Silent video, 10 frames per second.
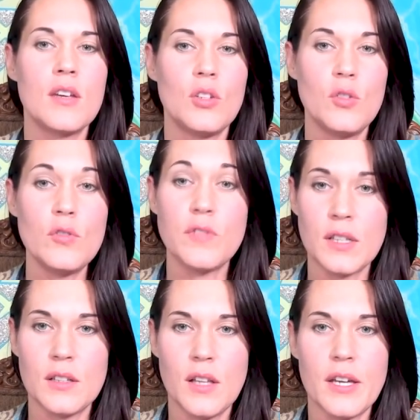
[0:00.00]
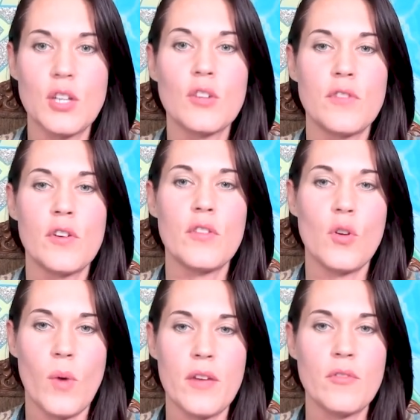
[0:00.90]
you feel like you're
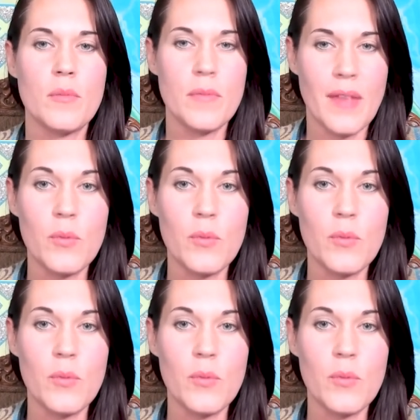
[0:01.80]
further away from